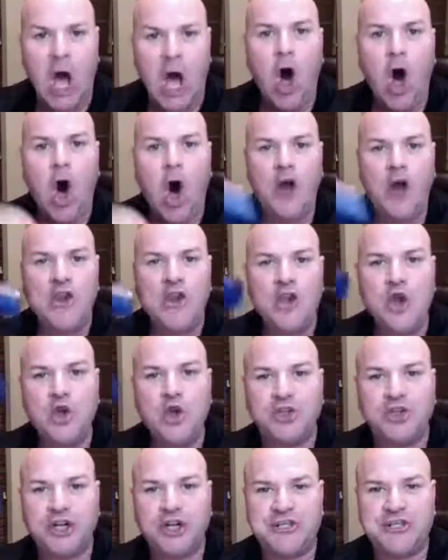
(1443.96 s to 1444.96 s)
on
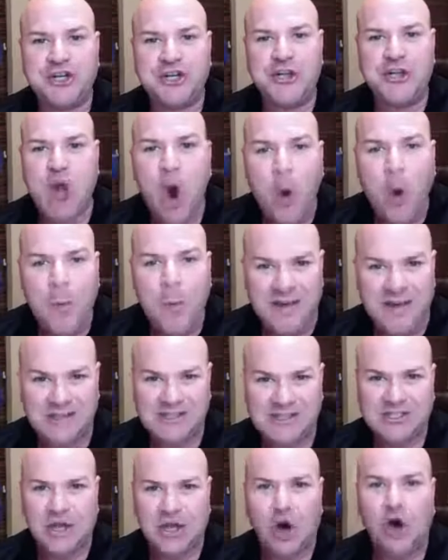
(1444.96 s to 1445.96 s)

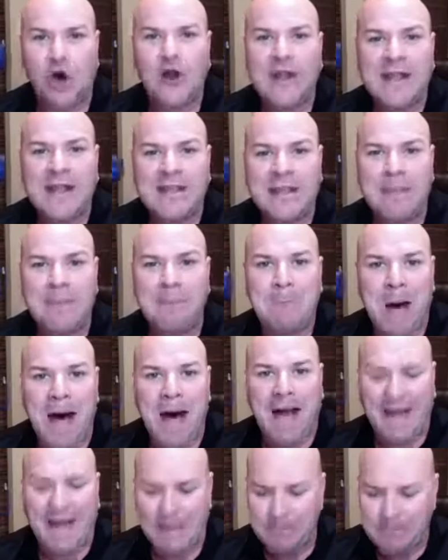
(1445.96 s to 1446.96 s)
nutrigenomics, turning the
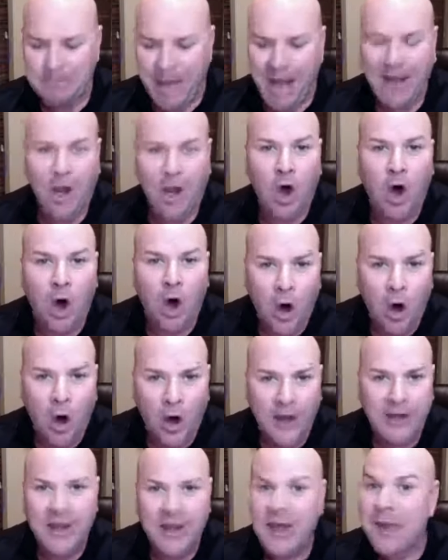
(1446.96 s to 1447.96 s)
body back
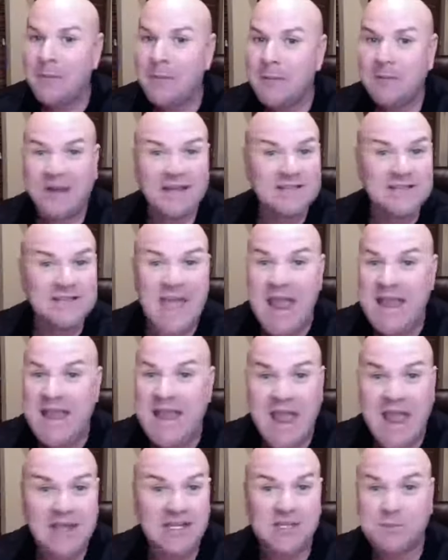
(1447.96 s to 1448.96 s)
on, because they
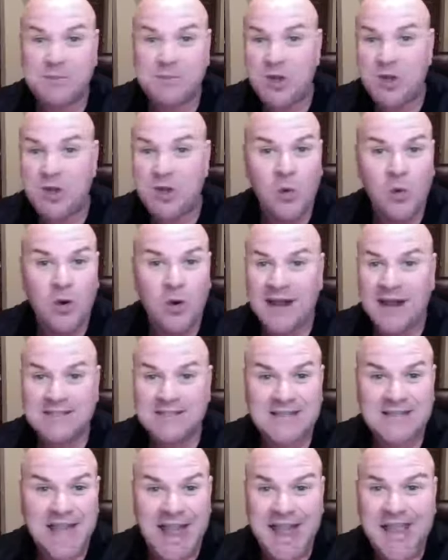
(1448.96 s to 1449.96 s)
can't dispute what I
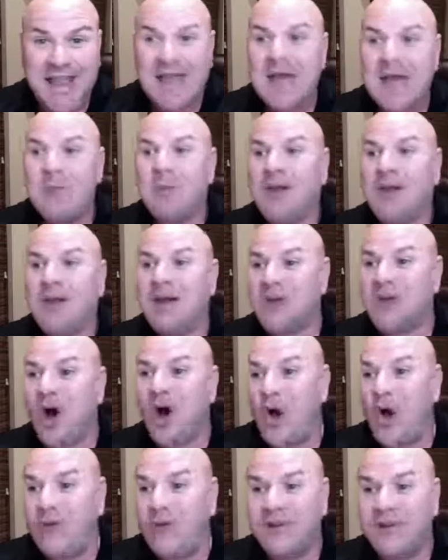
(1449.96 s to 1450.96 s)
say, because
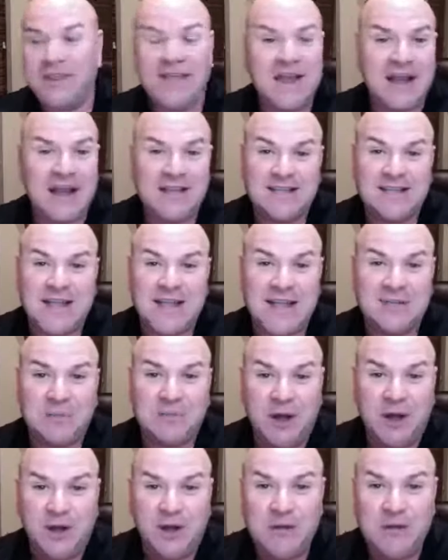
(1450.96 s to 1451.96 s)
everything I say is
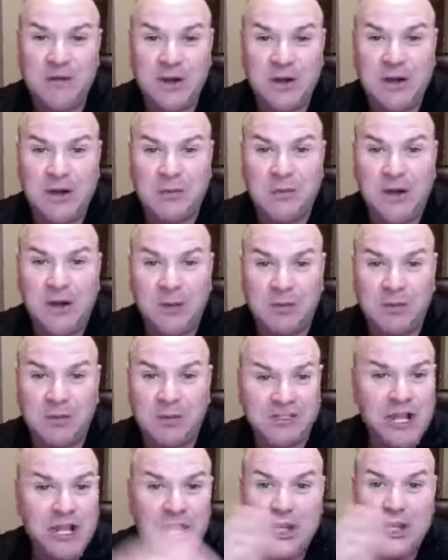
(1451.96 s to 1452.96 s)
peer-reviewed and
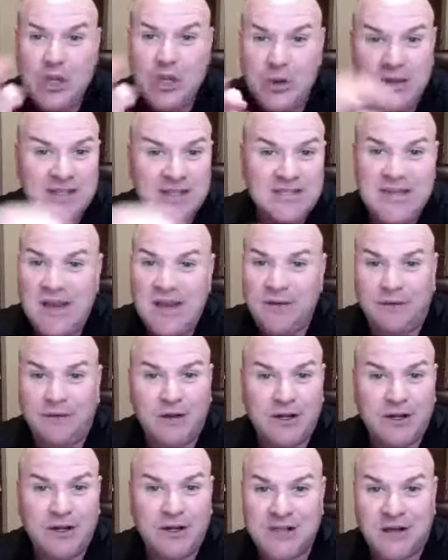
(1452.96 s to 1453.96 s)
published. You can see it for
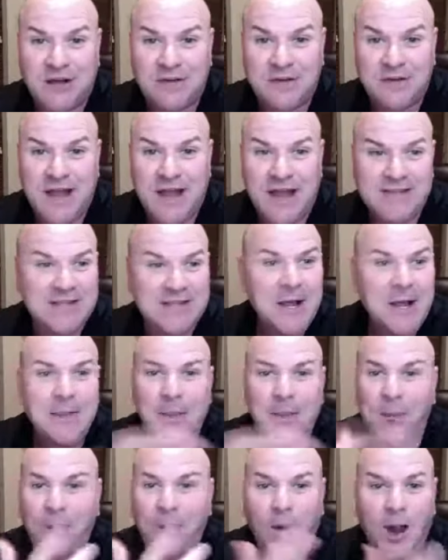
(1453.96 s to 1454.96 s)
yourself, guys.
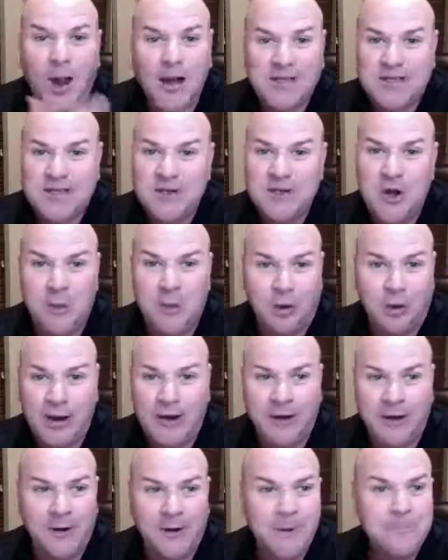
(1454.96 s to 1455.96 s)
The product's a
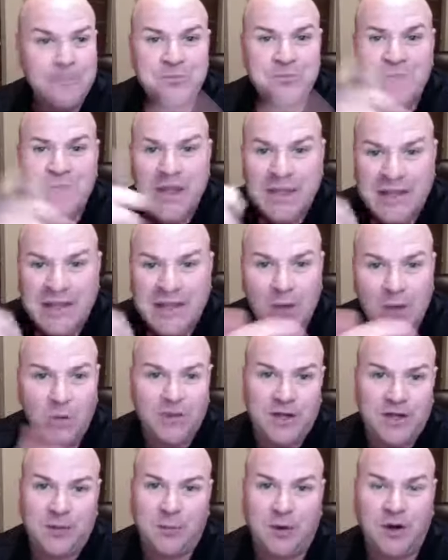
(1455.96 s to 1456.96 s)
no-brainer. Get
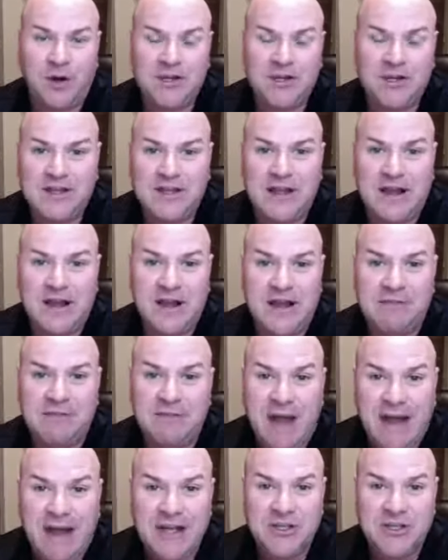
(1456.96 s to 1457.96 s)
with your person that
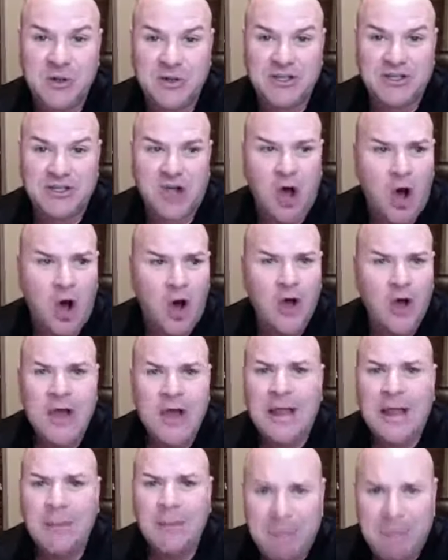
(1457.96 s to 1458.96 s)
invited you on this call.
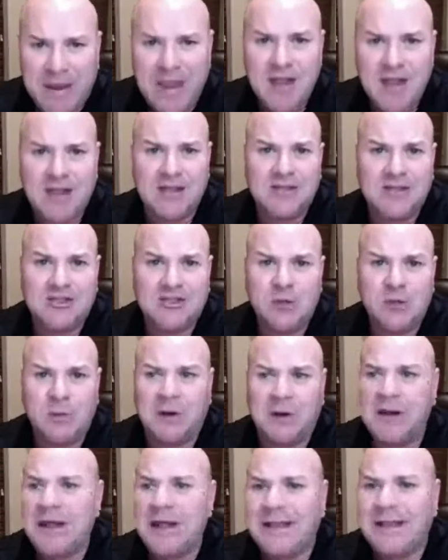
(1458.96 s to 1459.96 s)
Be a
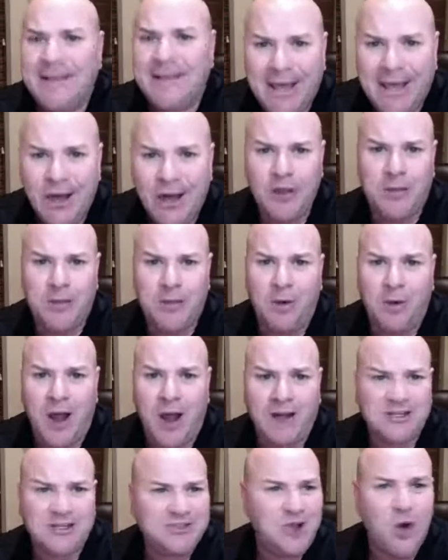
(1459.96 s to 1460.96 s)
consumer. Get on the
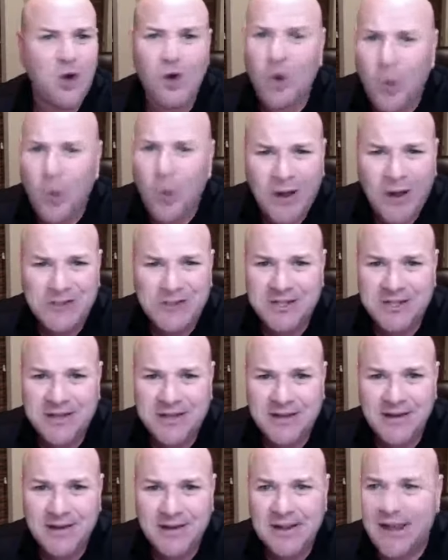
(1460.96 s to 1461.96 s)
products. Don't question
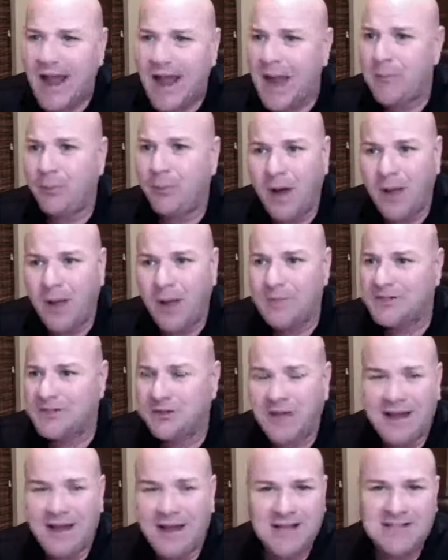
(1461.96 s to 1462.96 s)
it. I promise you,
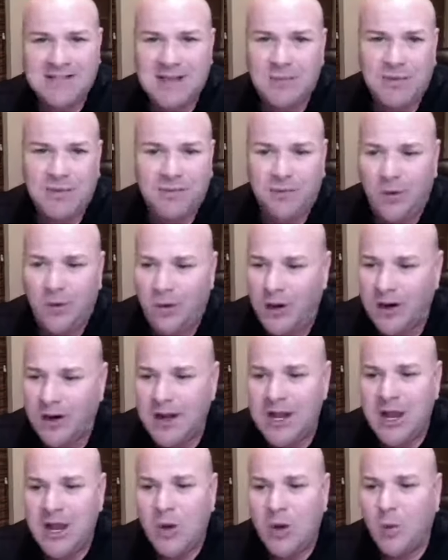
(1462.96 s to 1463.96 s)
like I said
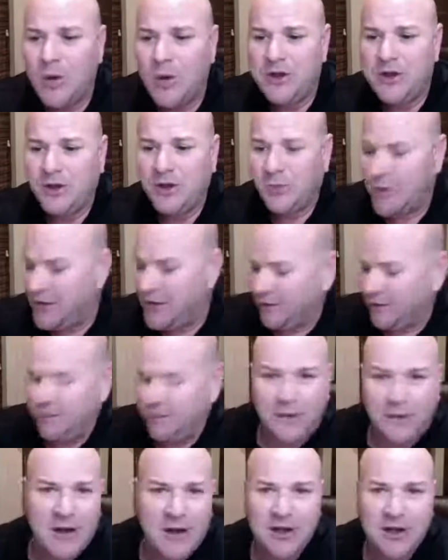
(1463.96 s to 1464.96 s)
before, when your
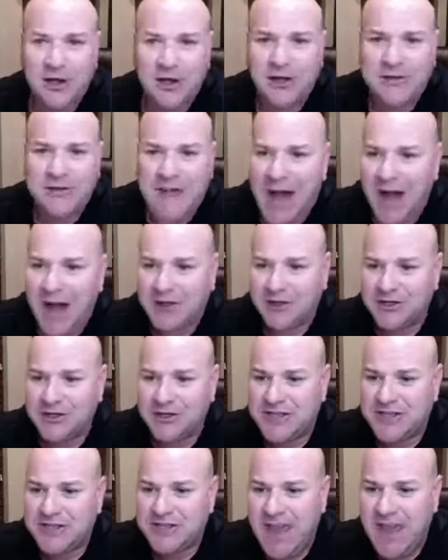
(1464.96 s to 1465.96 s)
friend or your doctor
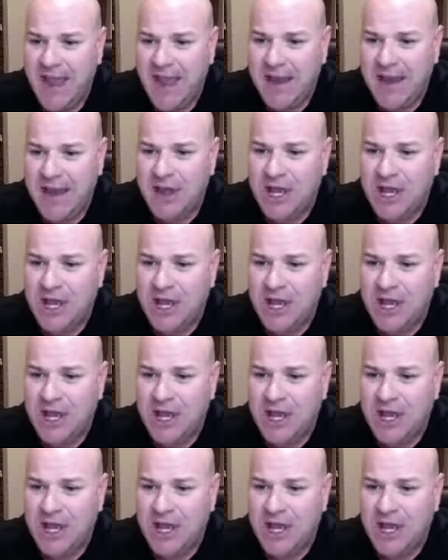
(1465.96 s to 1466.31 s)
says, hey,